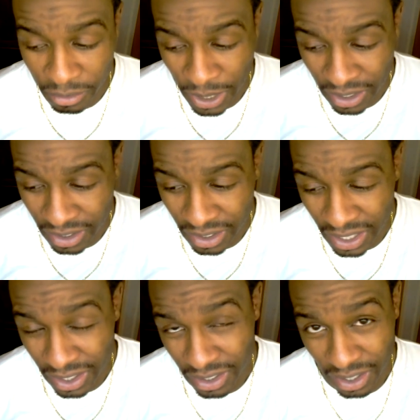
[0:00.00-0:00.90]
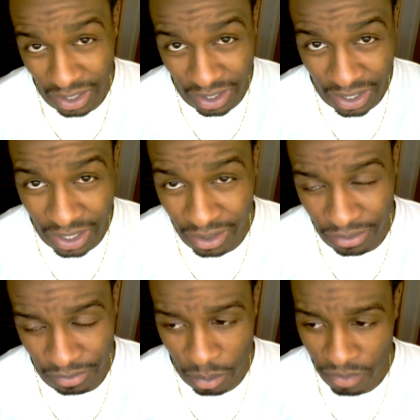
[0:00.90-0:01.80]
is better than laying your hair
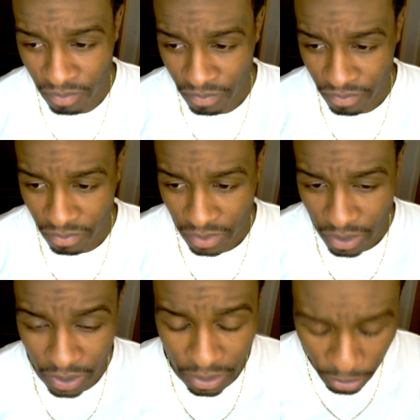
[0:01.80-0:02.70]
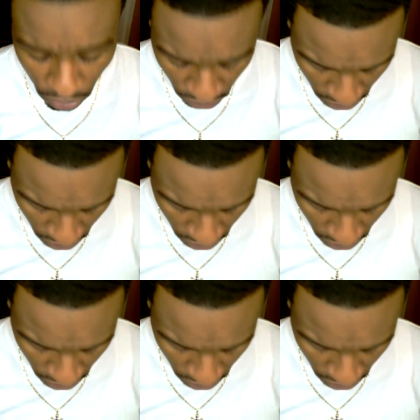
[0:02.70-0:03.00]
down. Well, they're both